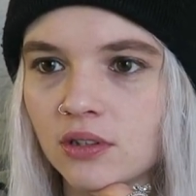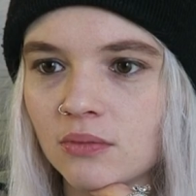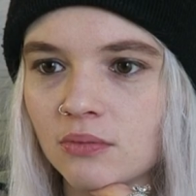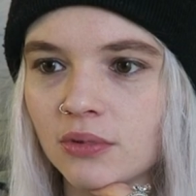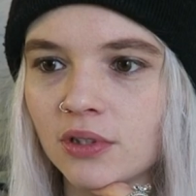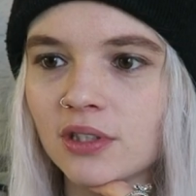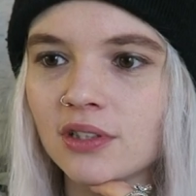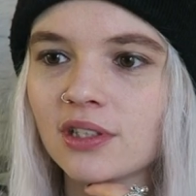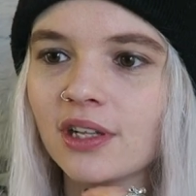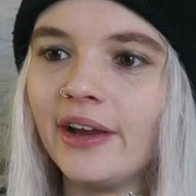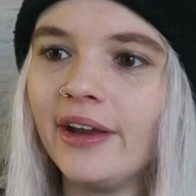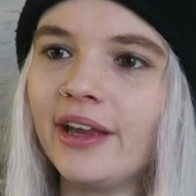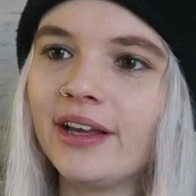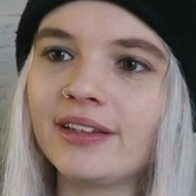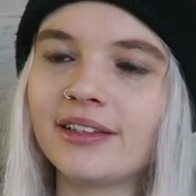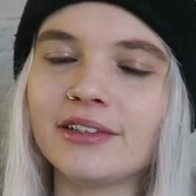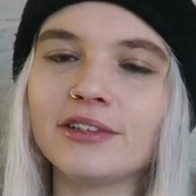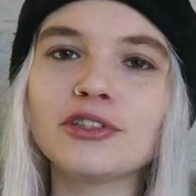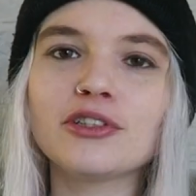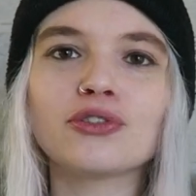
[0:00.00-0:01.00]
Because
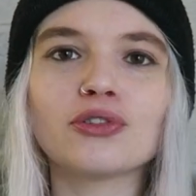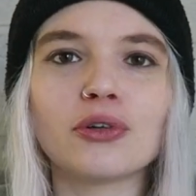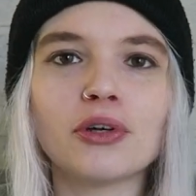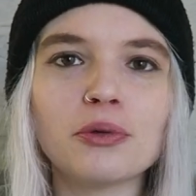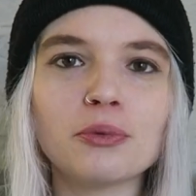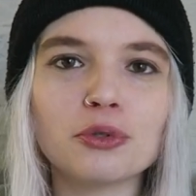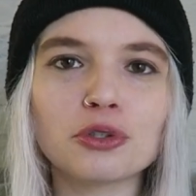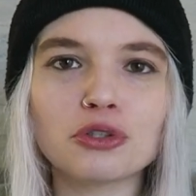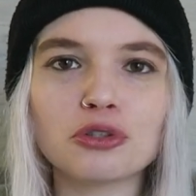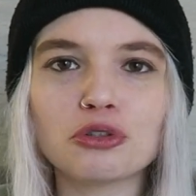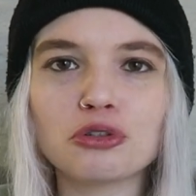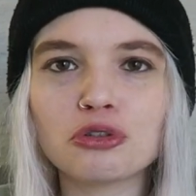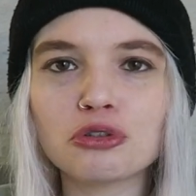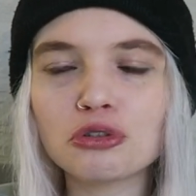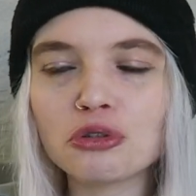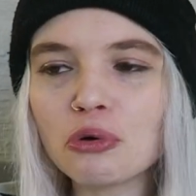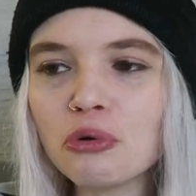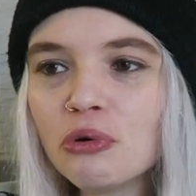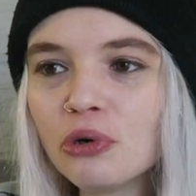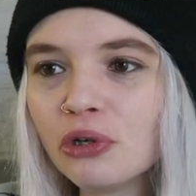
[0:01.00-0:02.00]
like, their story was
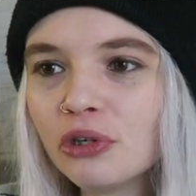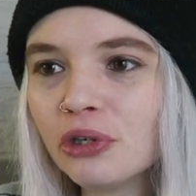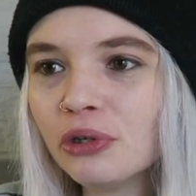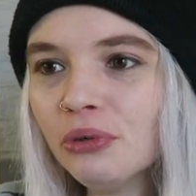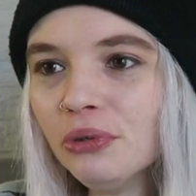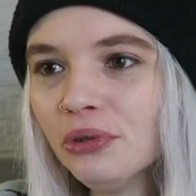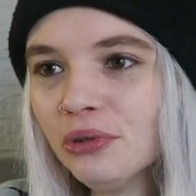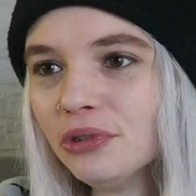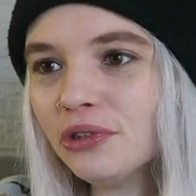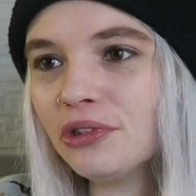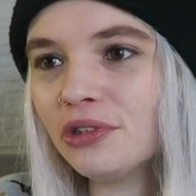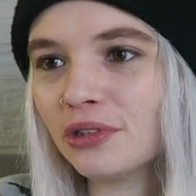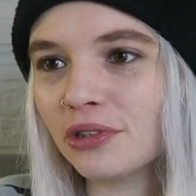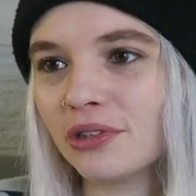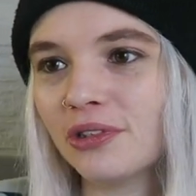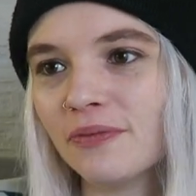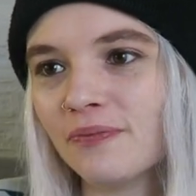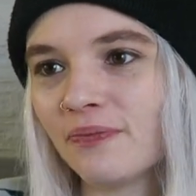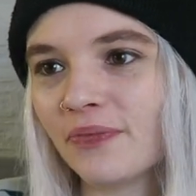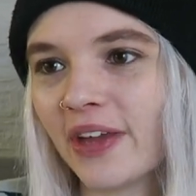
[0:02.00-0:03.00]
so cute.
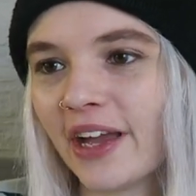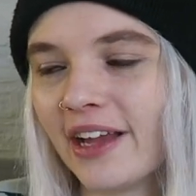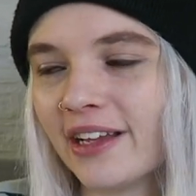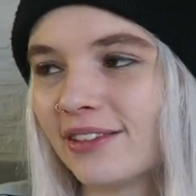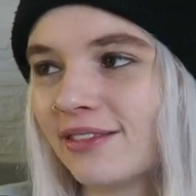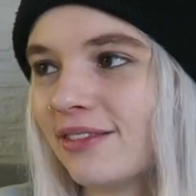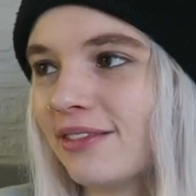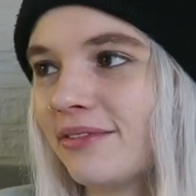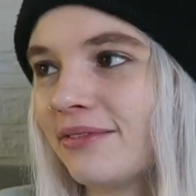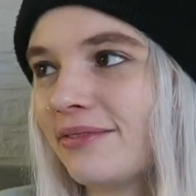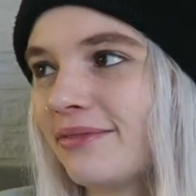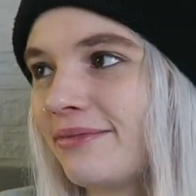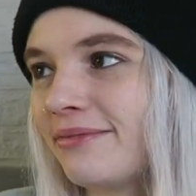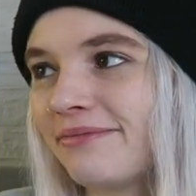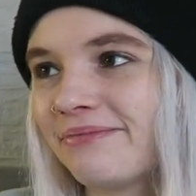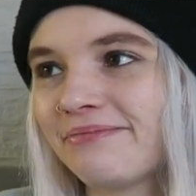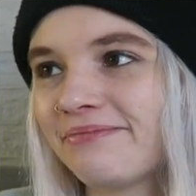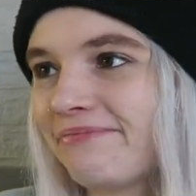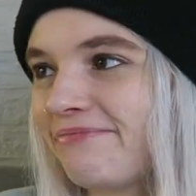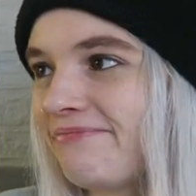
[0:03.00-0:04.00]

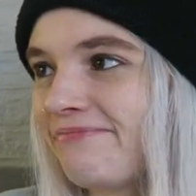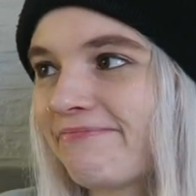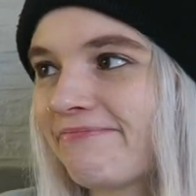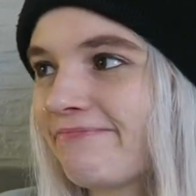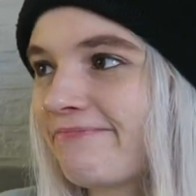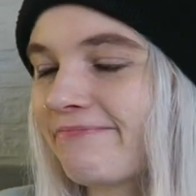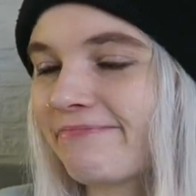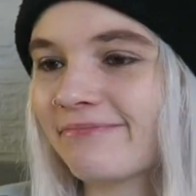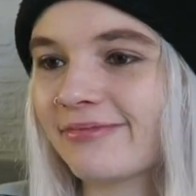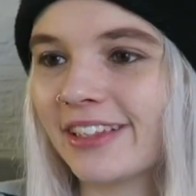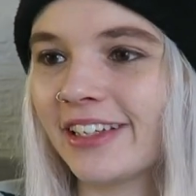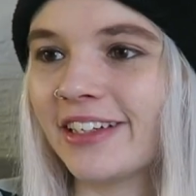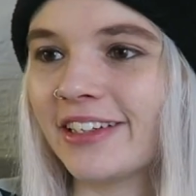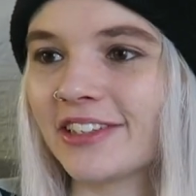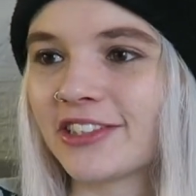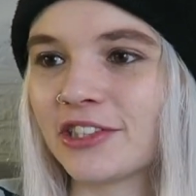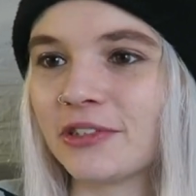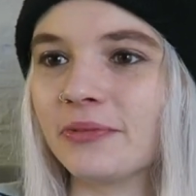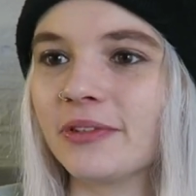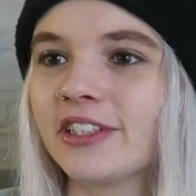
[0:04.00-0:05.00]
And yeah,
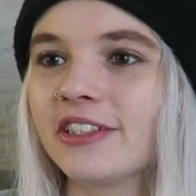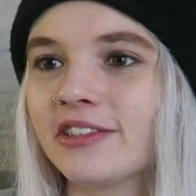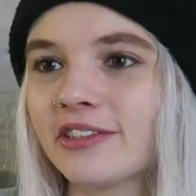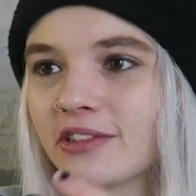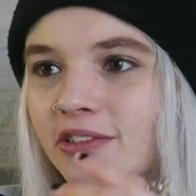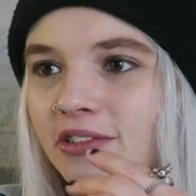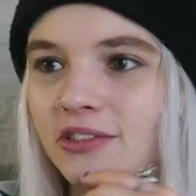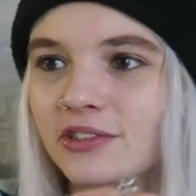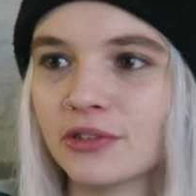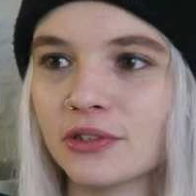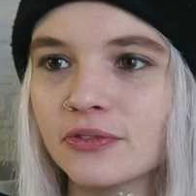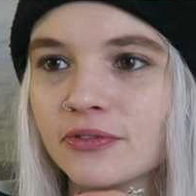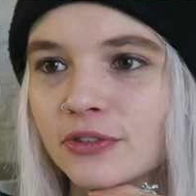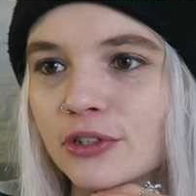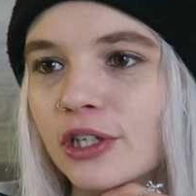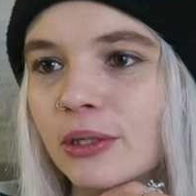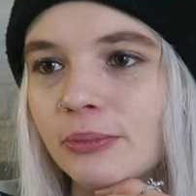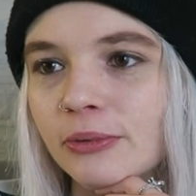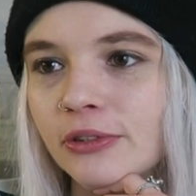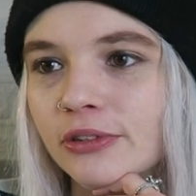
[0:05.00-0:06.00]
she really doesn't deserve
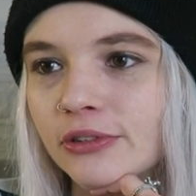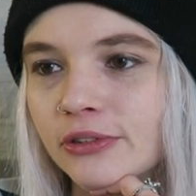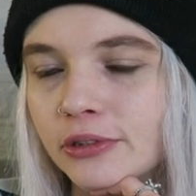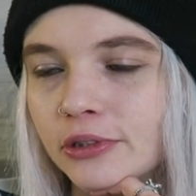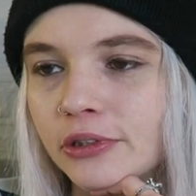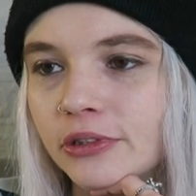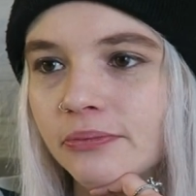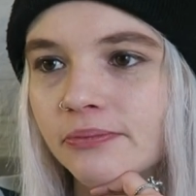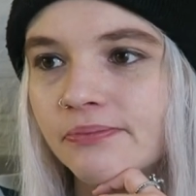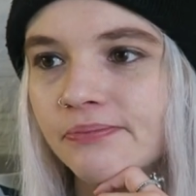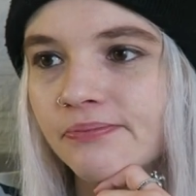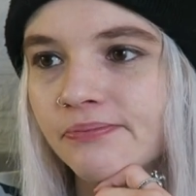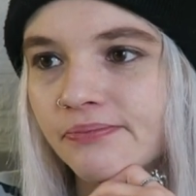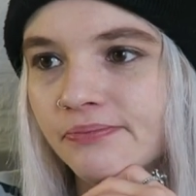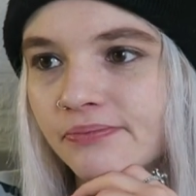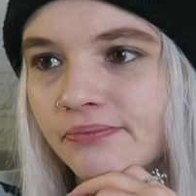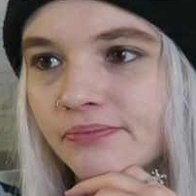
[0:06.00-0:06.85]
what happened to her.